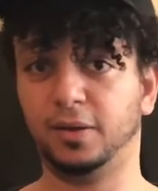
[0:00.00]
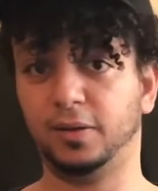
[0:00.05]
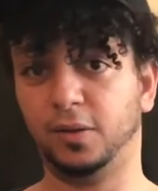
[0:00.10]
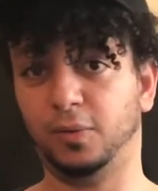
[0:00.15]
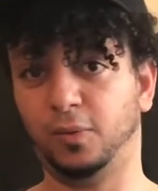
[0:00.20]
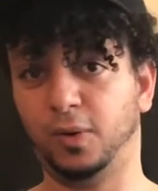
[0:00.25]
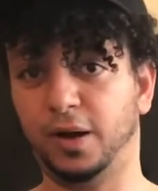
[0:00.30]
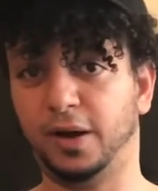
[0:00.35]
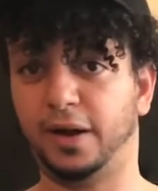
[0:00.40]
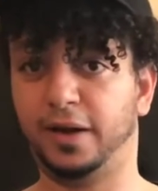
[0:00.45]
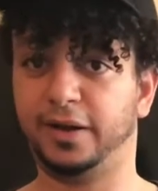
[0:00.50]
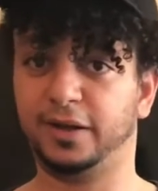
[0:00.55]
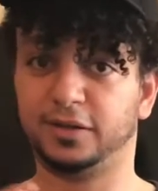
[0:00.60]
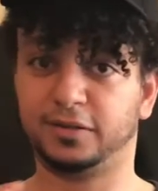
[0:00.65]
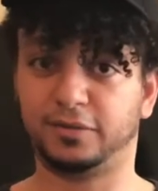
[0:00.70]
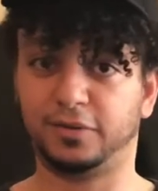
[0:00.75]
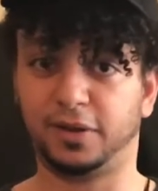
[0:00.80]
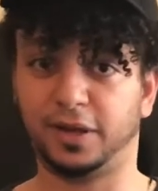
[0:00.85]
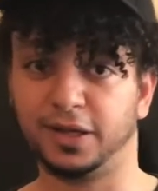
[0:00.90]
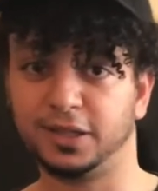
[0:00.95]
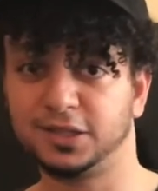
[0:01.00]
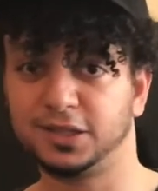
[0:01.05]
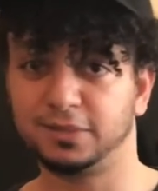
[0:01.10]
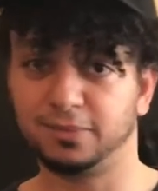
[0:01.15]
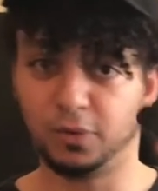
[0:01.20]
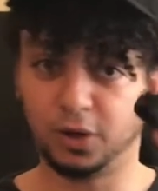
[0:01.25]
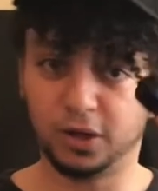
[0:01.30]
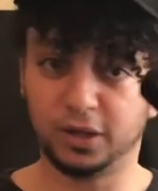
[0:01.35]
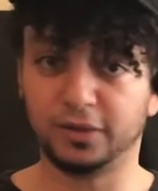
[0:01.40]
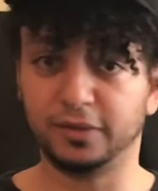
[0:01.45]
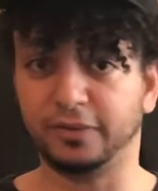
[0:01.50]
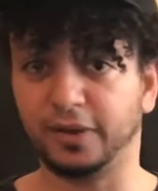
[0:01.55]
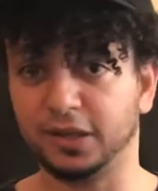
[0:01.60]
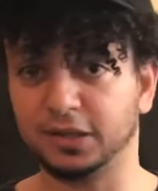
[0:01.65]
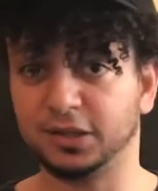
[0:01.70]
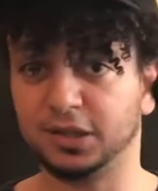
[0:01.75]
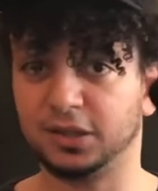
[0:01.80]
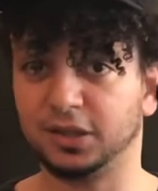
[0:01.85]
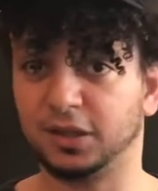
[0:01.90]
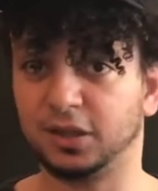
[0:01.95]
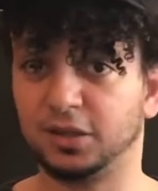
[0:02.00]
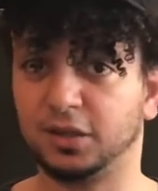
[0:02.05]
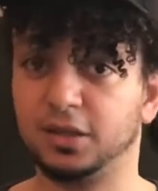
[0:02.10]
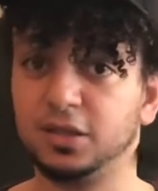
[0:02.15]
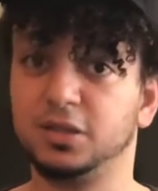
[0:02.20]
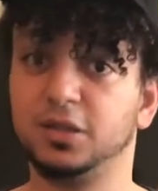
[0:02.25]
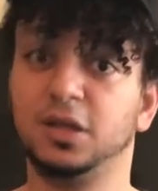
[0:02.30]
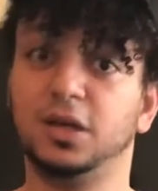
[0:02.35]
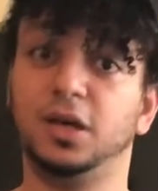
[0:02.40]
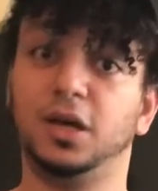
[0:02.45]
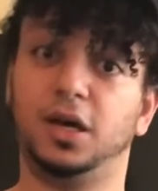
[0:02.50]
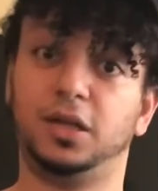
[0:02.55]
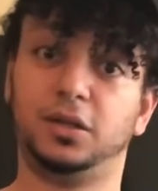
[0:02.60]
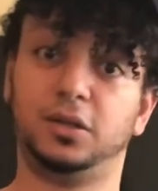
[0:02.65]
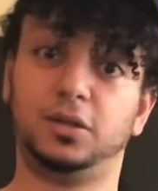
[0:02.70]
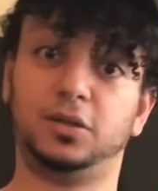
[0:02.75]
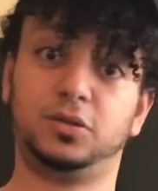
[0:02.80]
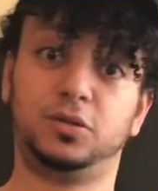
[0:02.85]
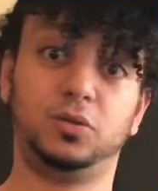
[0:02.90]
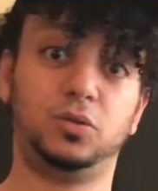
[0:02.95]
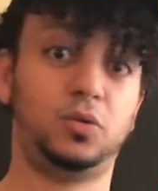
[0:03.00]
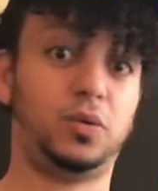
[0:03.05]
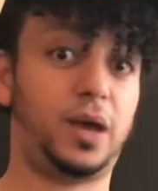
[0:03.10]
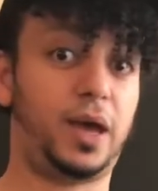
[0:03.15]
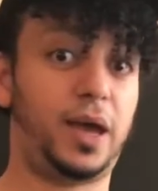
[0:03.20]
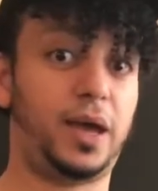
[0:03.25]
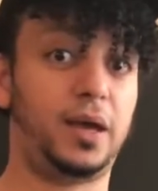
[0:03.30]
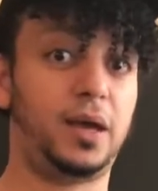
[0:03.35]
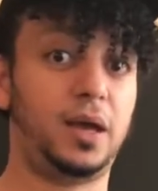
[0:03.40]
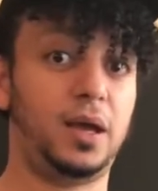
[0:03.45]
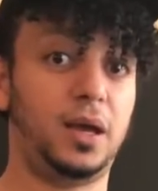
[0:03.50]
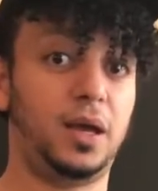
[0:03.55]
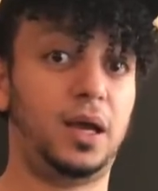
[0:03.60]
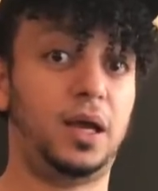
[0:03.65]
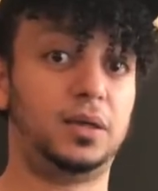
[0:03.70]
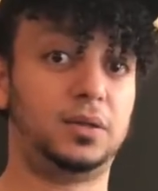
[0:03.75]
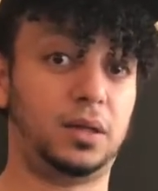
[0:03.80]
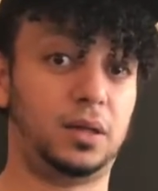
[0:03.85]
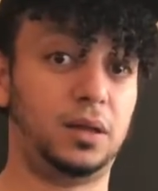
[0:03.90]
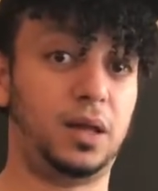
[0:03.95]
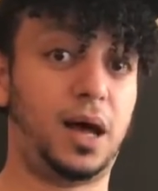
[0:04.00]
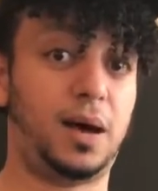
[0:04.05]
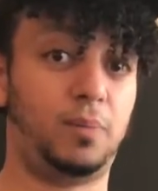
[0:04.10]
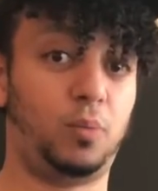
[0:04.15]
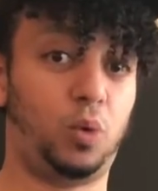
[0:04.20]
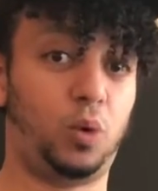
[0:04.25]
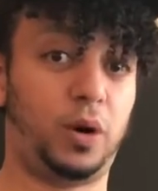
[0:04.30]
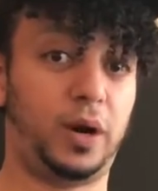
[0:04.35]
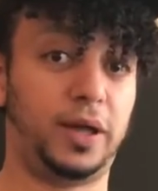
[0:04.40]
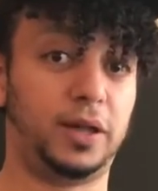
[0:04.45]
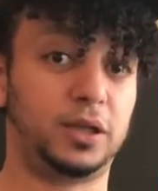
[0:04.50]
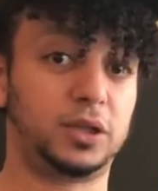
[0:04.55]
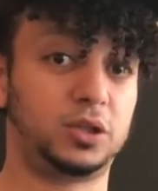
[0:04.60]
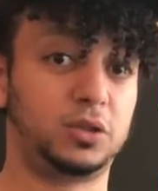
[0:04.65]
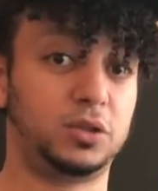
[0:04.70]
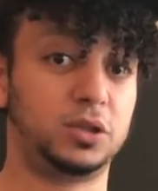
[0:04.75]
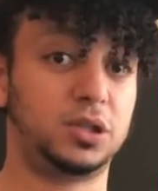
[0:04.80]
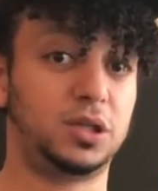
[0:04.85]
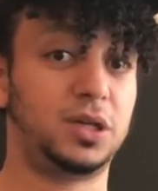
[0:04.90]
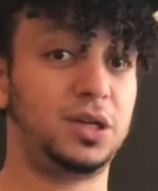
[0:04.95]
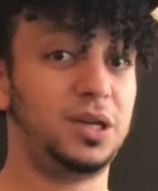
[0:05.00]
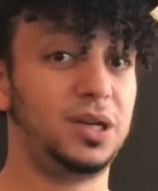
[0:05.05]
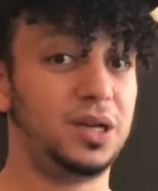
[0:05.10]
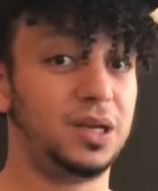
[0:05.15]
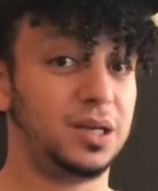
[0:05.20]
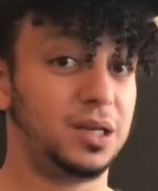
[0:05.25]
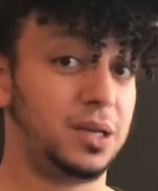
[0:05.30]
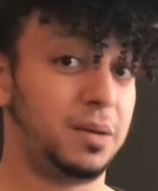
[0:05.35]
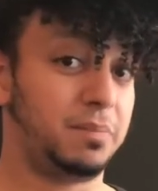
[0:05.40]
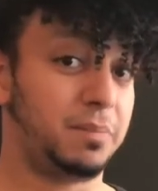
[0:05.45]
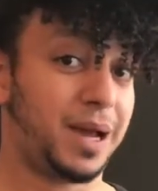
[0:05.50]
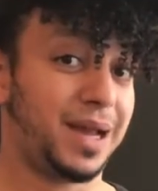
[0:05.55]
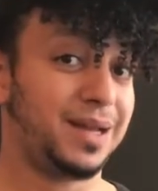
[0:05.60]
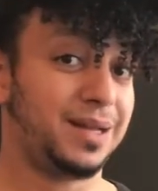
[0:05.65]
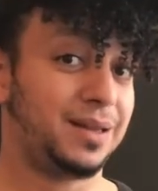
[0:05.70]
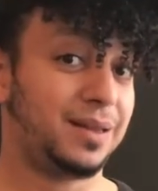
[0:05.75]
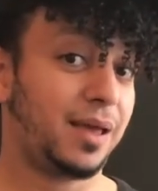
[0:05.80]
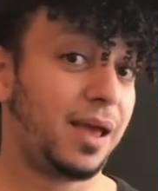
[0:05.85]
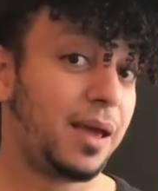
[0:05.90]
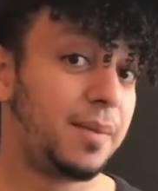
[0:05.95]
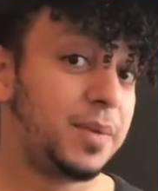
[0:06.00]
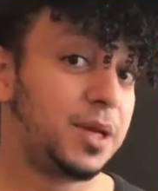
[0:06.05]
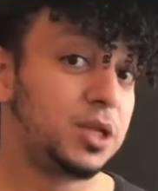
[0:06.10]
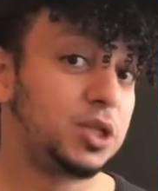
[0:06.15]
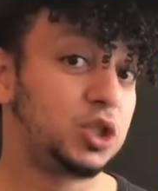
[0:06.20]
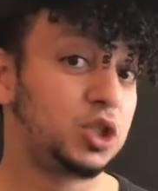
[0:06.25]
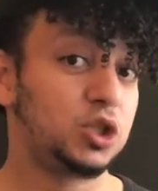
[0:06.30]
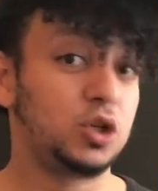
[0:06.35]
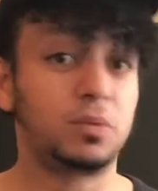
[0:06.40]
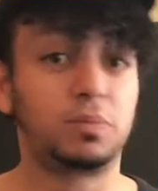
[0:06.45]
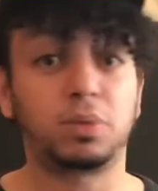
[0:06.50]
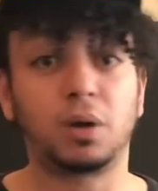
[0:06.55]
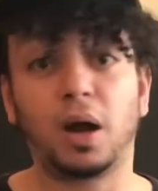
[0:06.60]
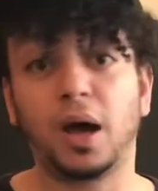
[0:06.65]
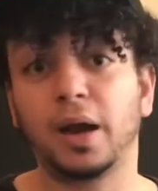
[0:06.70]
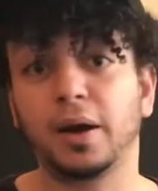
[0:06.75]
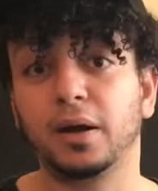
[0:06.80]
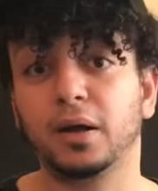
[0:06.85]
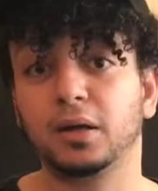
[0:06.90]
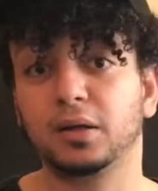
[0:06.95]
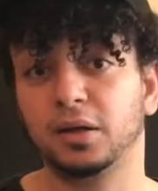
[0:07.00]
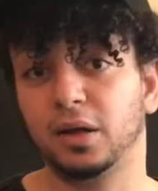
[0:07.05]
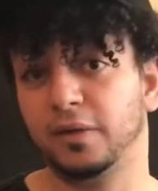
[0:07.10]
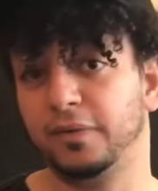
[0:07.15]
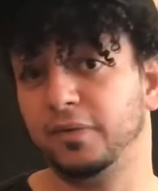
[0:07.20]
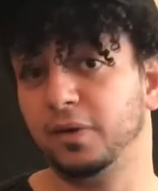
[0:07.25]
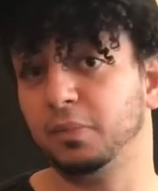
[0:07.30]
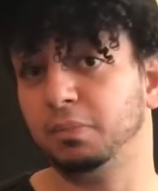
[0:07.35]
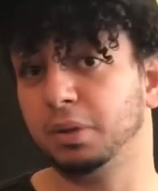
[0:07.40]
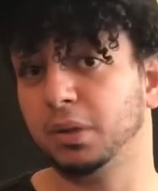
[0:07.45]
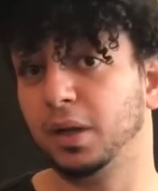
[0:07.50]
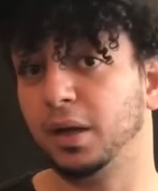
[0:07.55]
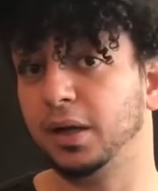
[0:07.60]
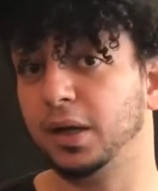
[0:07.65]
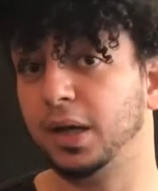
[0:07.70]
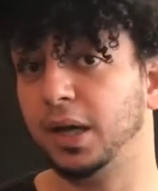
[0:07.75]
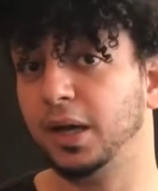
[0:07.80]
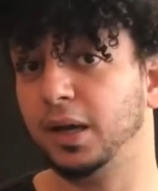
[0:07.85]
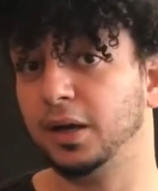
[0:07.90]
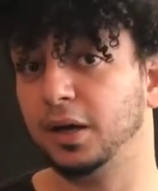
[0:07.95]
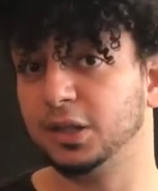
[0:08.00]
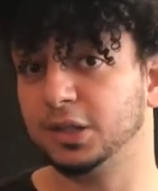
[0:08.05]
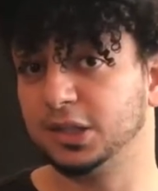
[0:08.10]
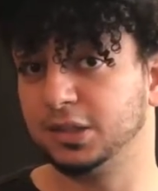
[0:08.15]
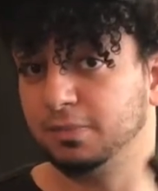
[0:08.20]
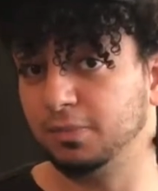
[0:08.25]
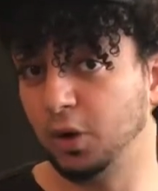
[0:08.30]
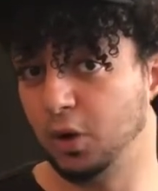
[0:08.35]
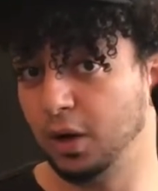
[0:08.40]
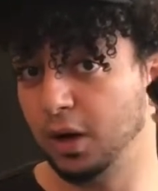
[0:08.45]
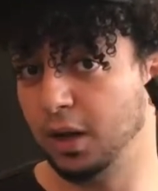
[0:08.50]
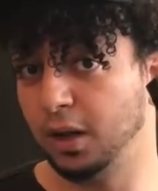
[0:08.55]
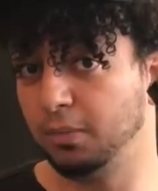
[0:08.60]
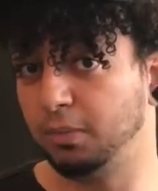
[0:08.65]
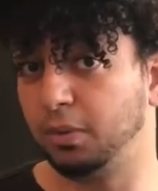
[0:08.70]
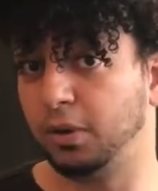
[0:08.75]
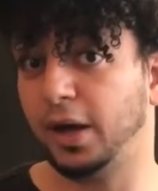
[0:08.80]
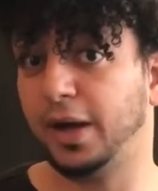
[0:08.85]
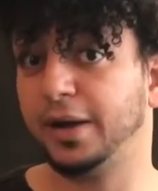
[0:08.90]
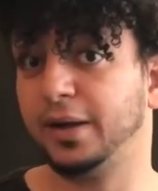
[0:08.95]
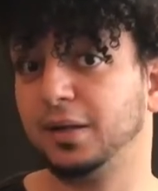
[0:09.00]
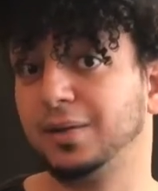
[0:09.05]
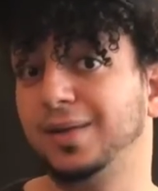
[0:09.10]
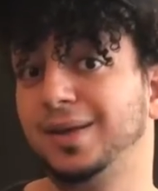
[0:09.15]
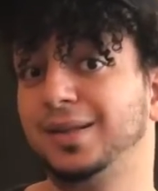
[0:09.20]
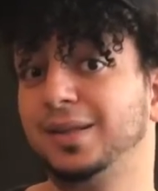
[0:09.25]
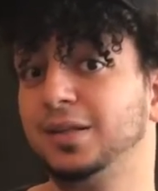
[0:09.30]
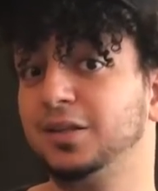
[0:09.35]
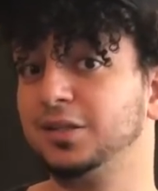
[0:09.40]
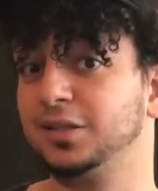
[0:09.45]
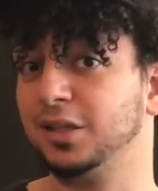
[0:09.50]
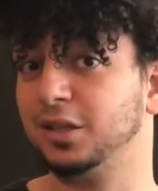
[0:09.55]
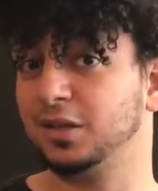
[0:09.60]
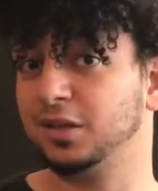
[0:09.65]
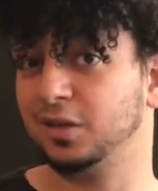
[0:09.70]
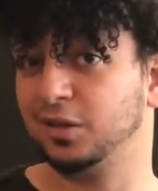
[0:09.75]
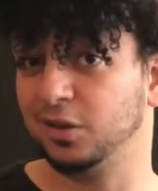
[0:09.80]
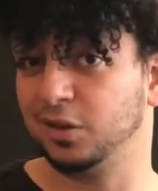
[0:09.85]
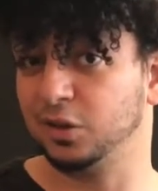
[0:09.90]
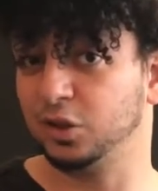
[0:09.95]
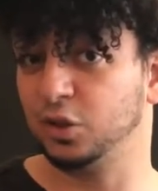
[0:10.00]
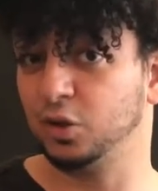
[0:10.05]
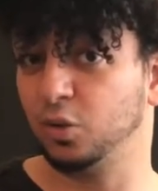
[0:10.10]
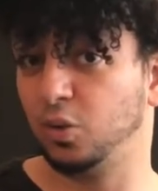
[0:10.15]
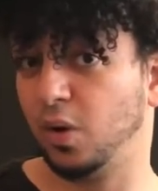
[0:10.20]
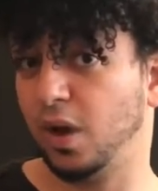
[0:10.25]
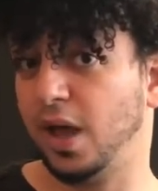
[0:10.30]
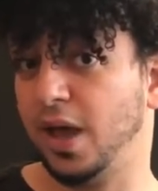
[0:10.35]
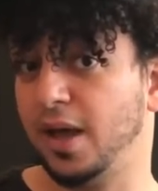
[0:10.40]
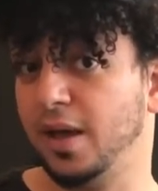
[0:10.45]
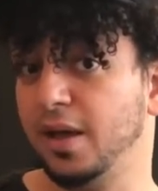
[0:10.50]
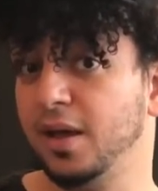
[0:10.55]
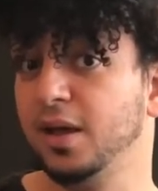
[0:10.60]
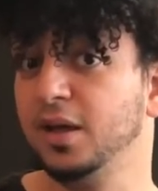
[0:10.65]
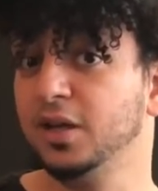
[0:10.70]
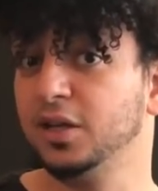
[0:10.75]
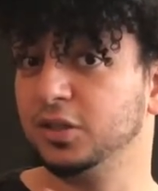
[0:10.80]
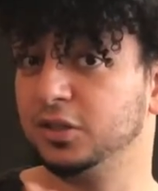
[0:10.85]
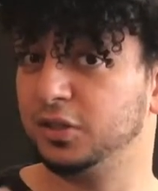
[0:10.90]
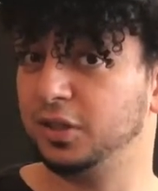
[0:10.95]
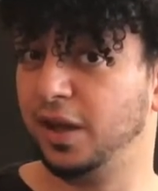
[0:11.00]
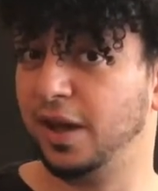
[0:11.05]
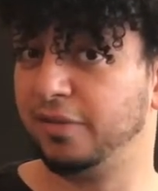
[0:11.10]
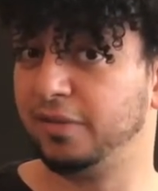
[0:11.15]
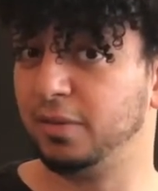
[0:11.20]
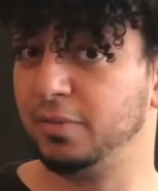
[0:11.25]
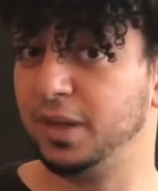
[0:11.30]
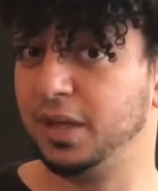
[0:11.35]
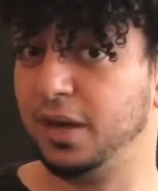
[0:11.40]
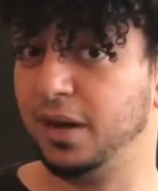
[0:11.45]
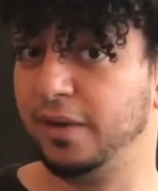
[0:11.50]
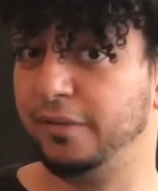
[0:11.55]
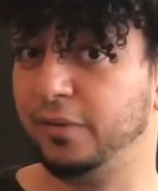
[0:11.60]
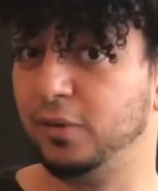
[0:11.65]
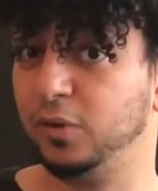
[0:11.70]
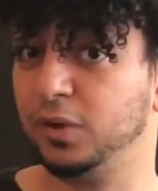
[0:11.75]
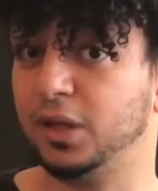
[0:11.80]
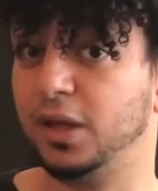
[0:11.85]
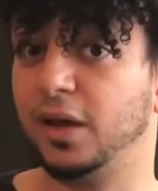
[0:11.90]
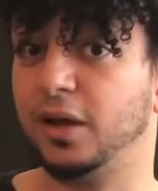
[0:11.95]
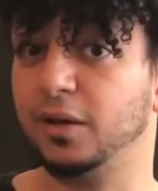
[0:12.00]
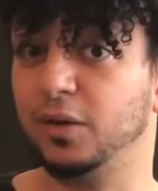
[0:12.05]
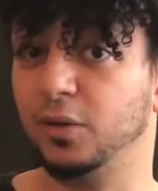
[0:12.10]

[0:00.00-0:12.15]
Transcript: The 1A is for like small devices like this, and then the 2A is a lot more electricity. You might damage your product if you plug in a small product like this into the 2A, so you have to be careful with that.